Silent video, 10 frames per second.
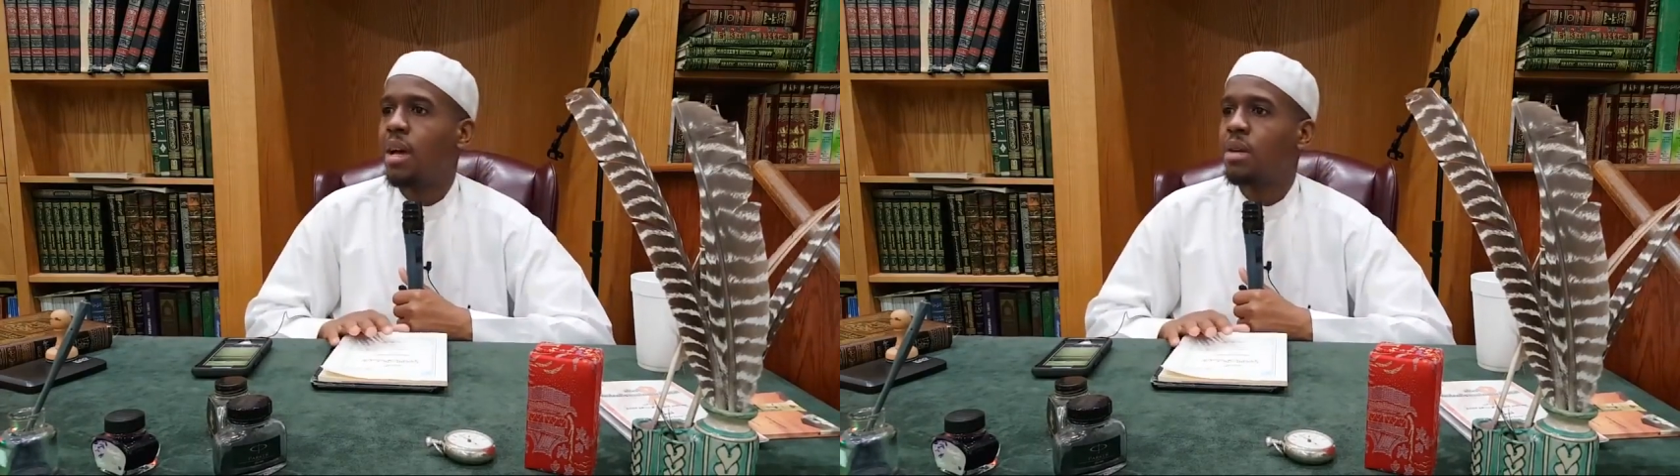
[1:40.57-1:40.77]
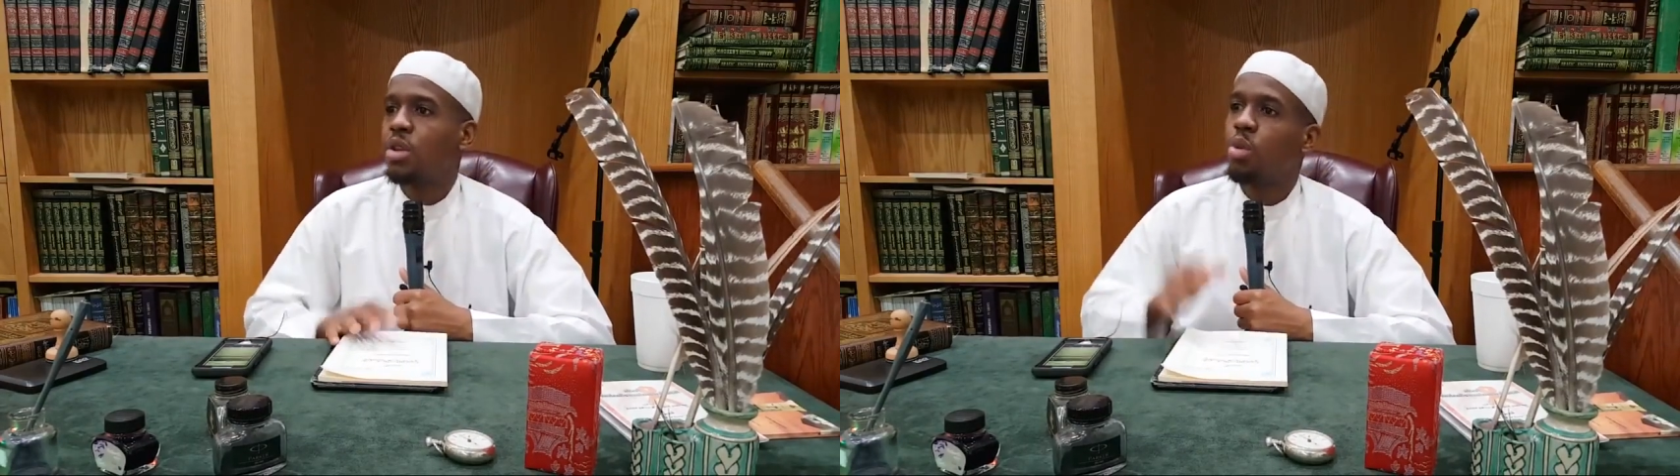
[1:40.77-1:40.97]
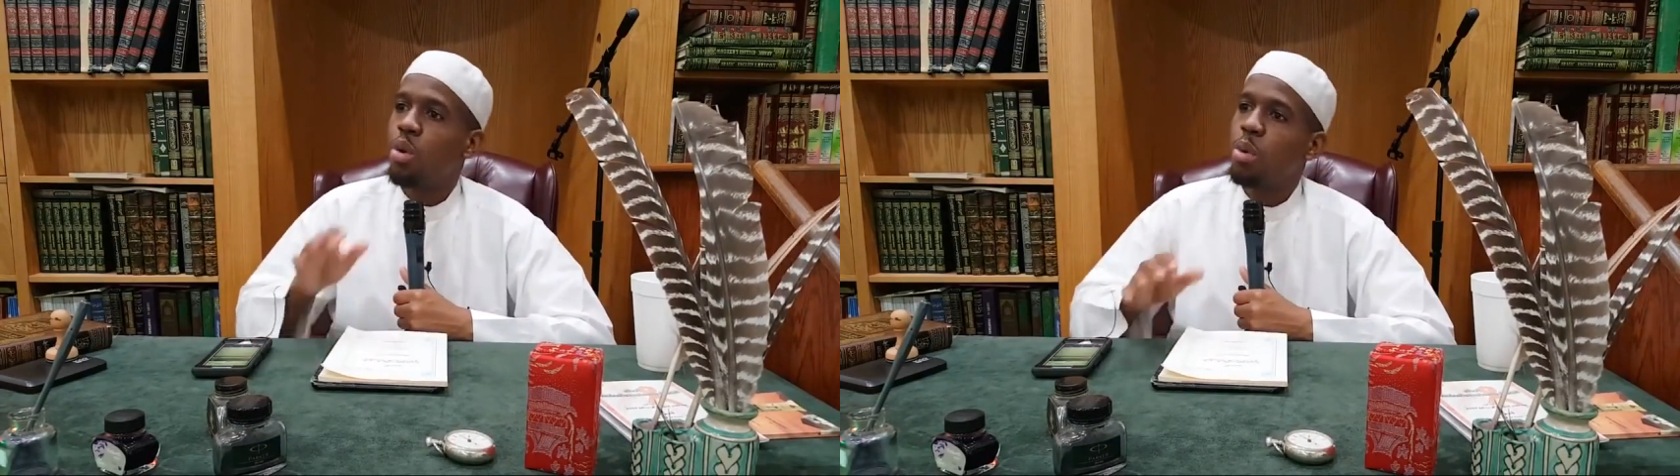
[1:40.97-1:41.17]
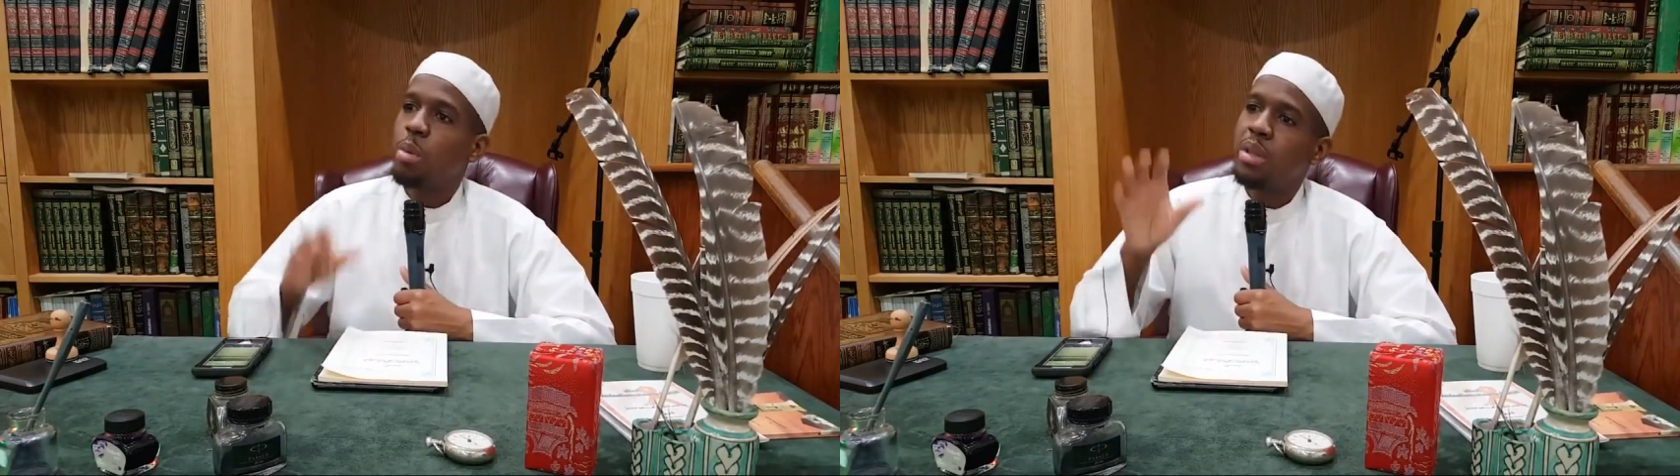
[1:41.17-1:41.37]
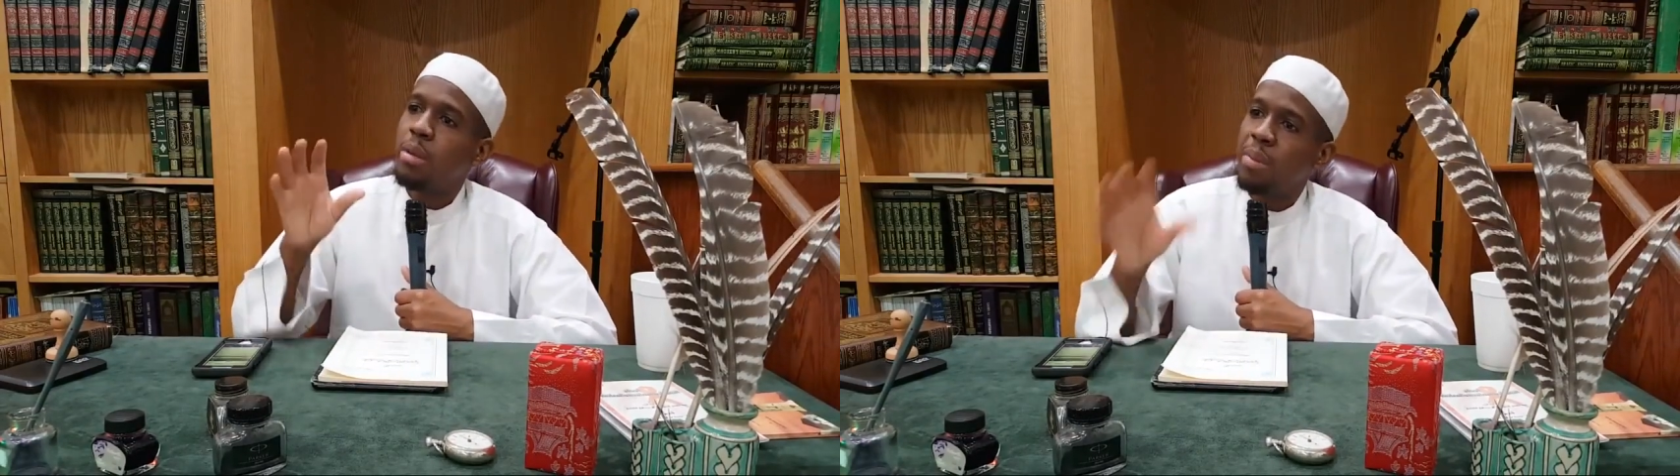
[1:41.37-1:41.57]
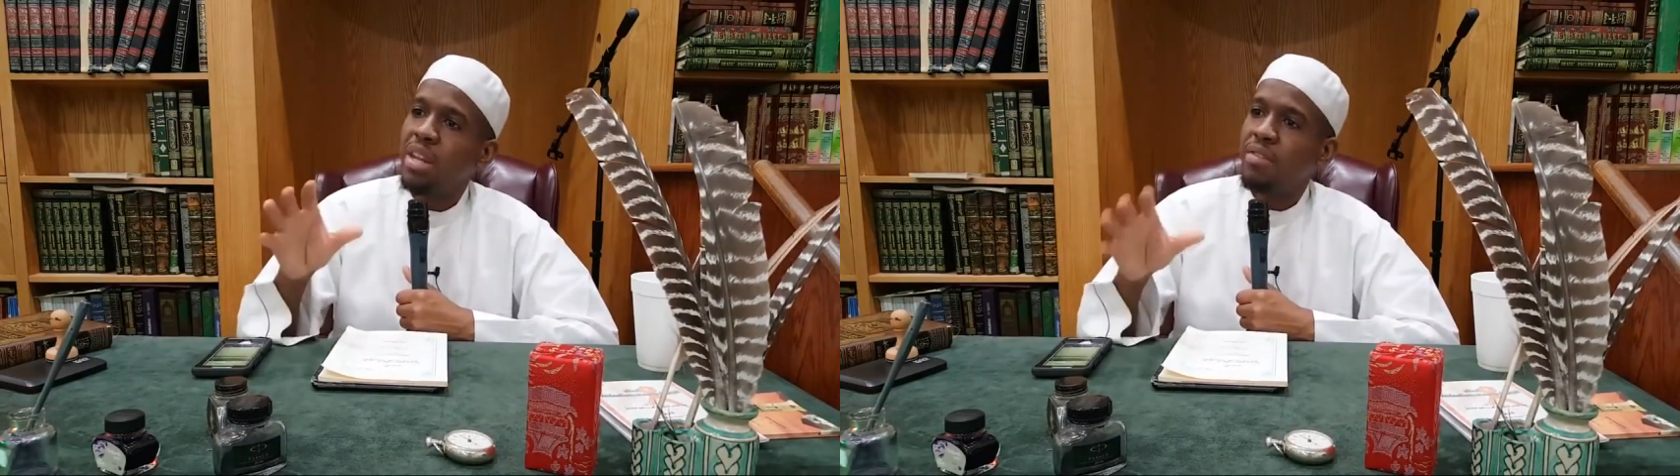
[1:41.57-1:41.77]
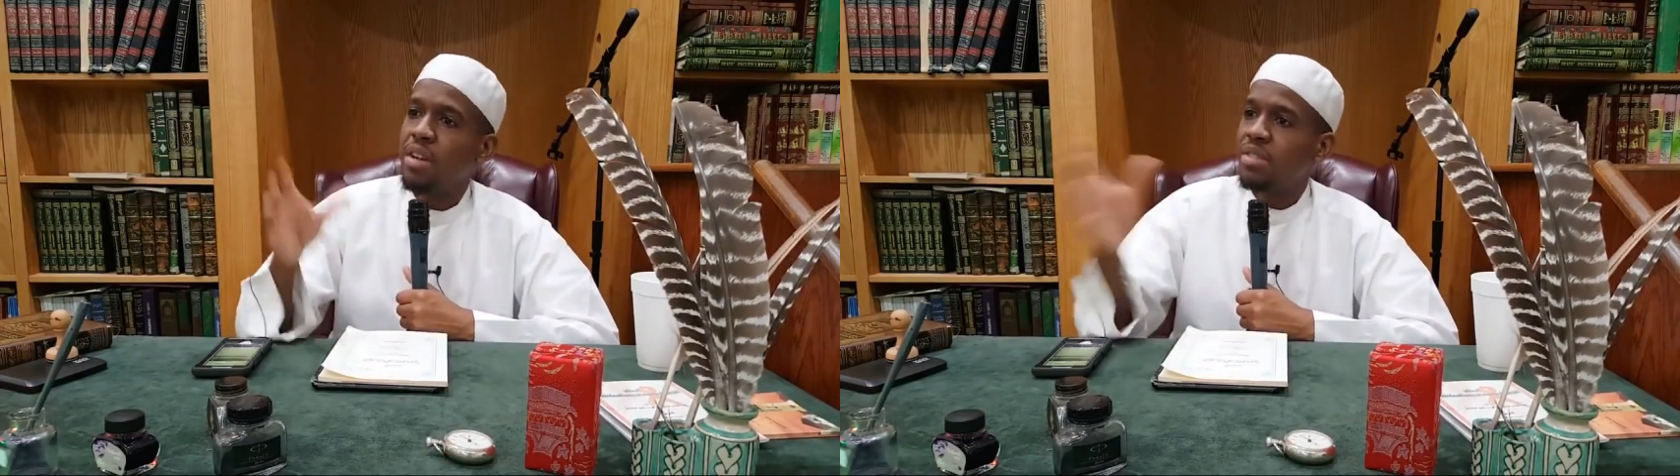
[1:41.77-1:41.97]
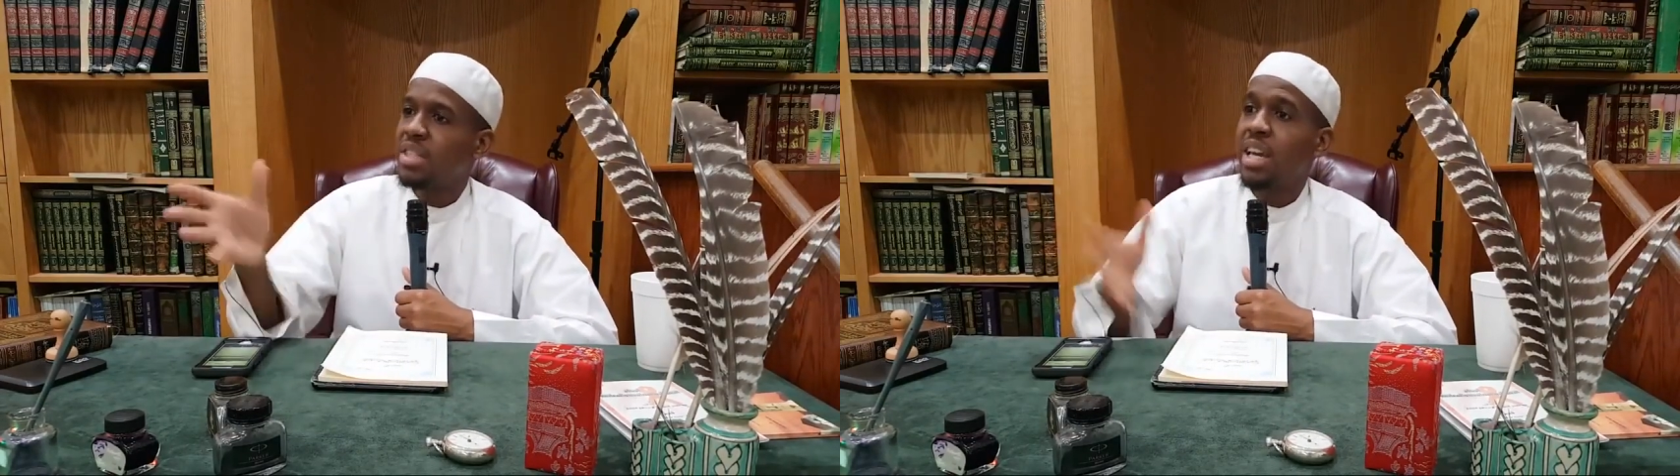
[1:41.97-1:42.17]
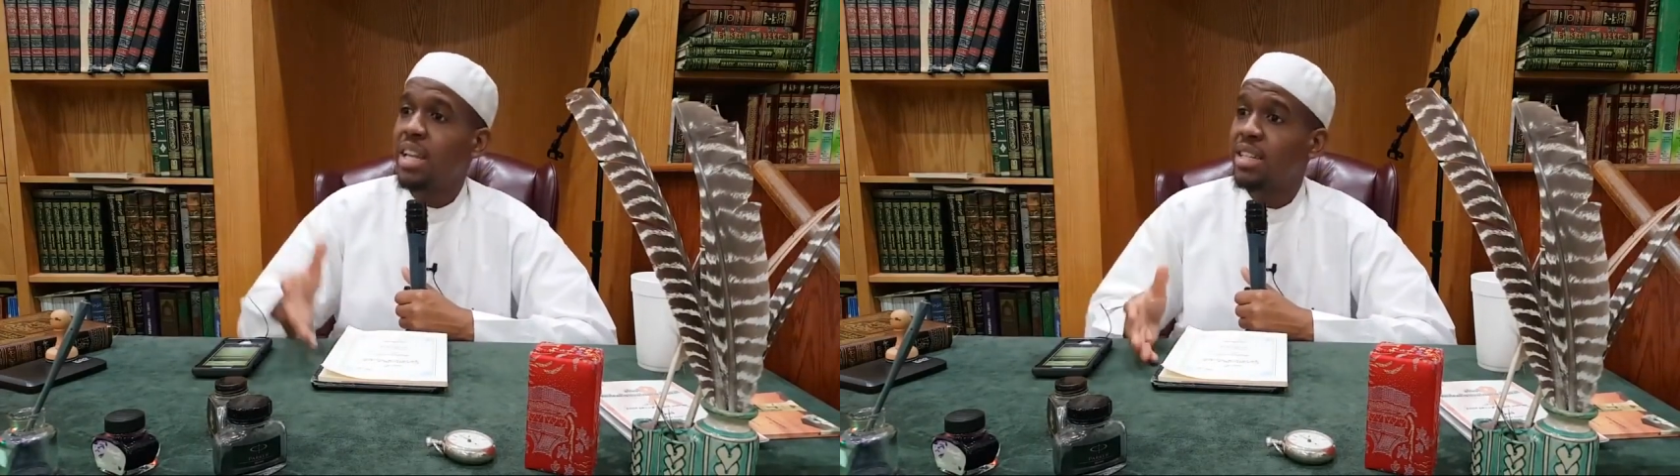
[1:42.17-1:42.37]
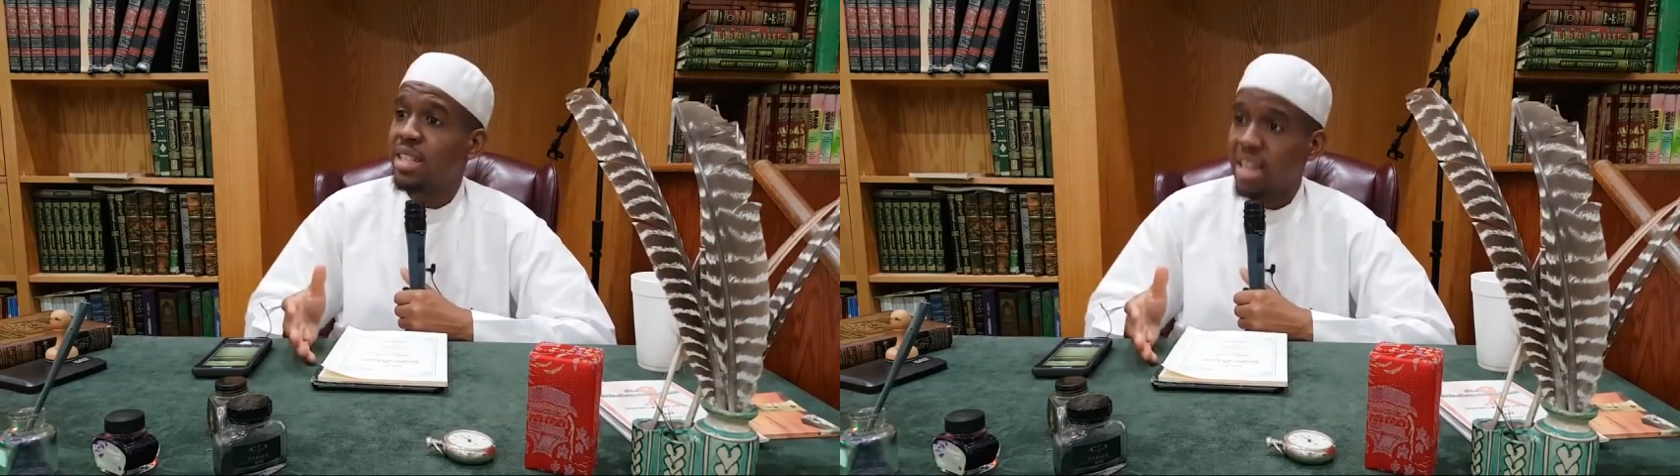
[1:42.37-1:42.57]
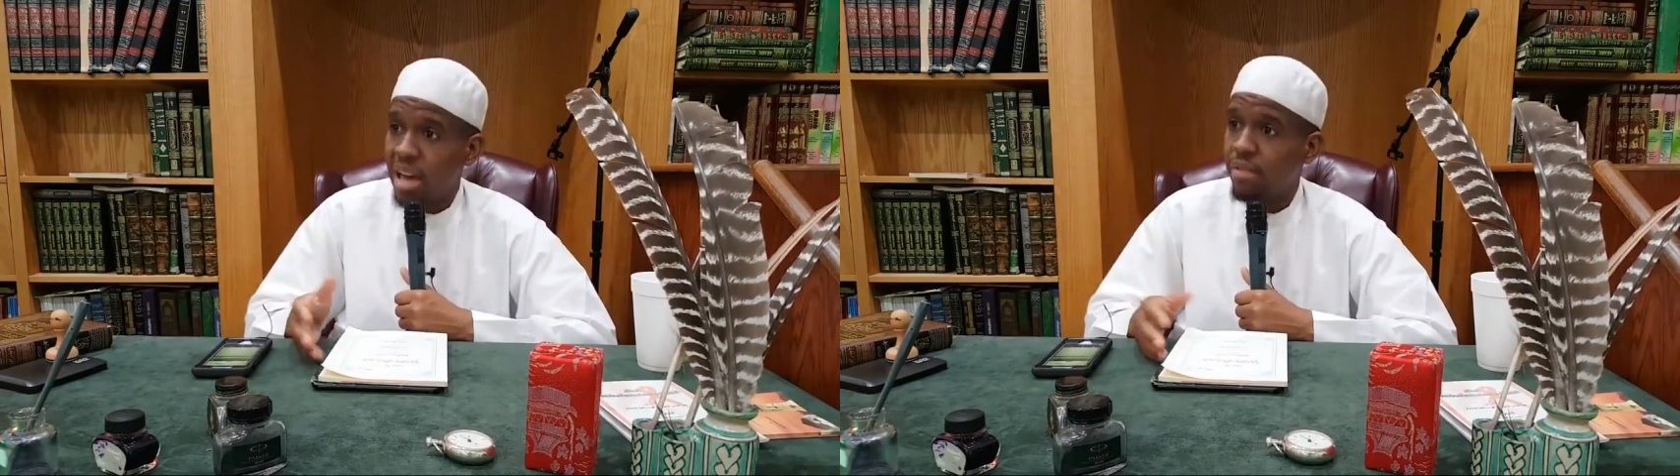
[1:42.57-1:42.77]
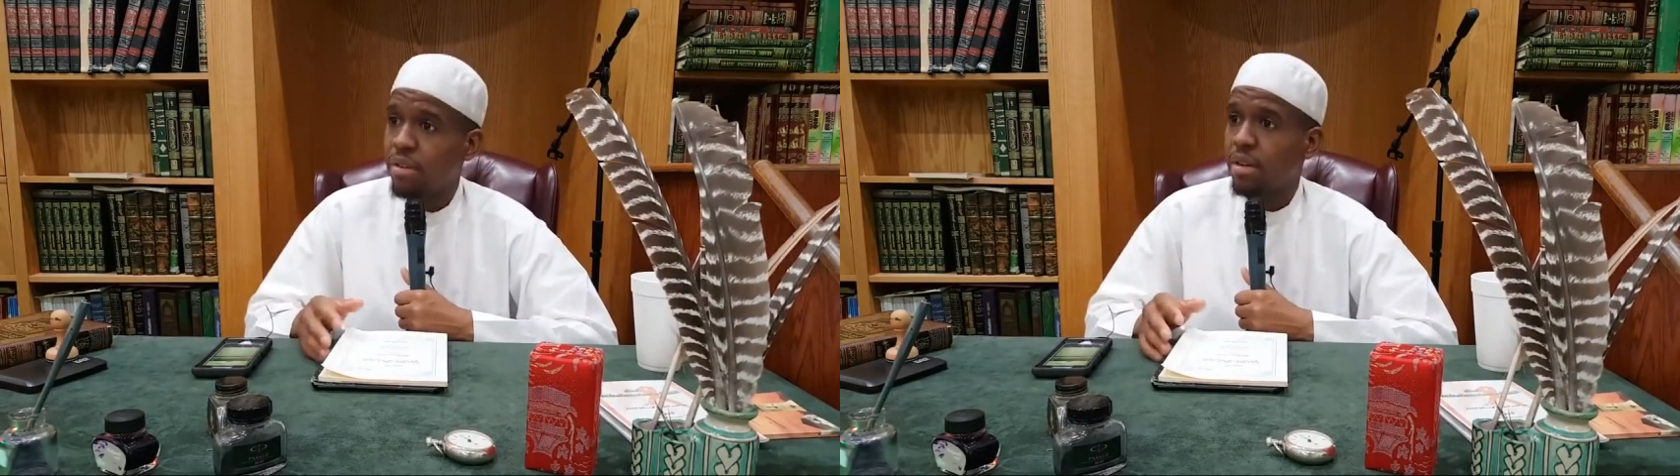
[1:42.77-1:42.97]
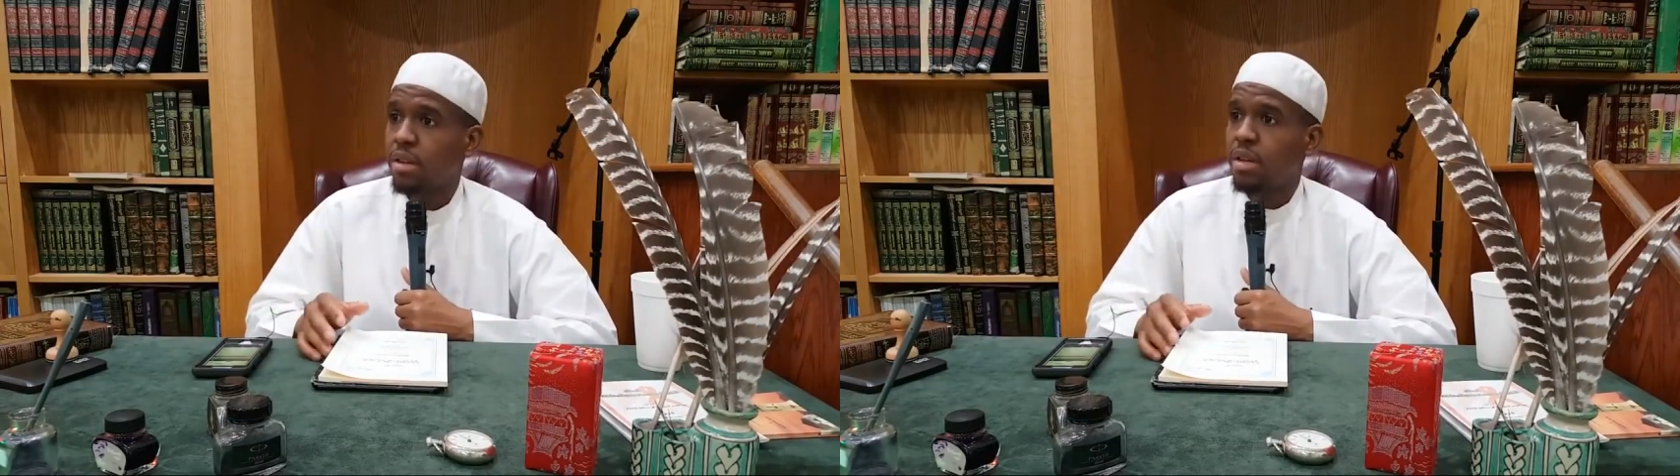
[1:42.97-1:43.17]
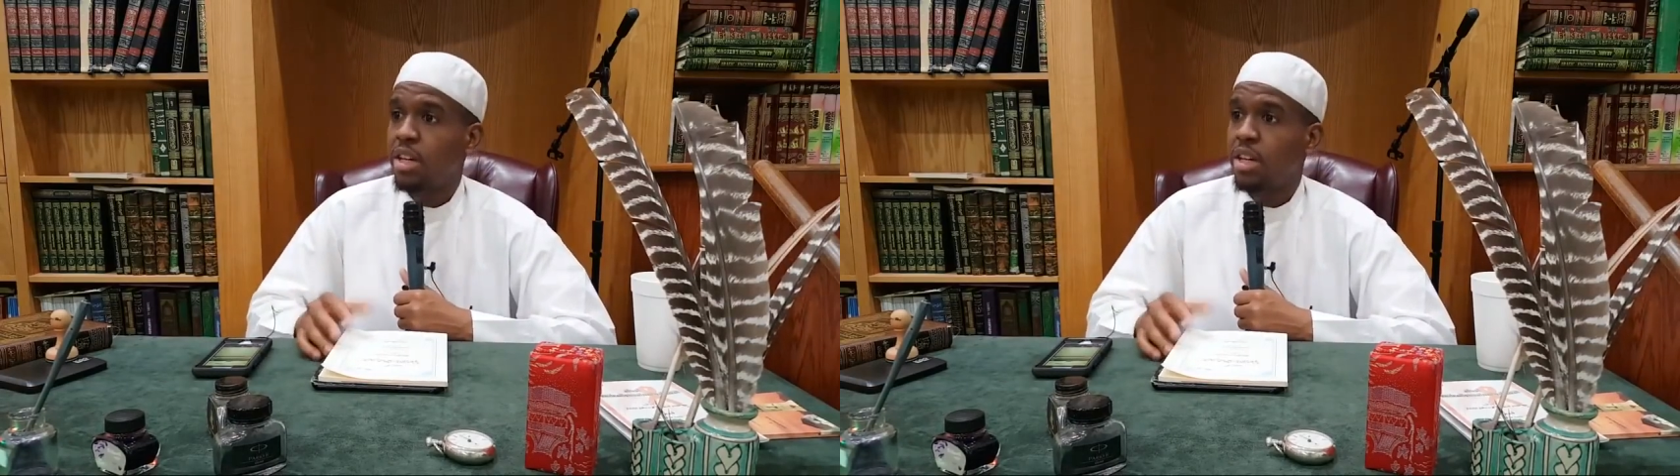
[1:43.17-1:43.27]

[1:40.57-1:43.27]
So what will be the benefit of saying that he's a kafir?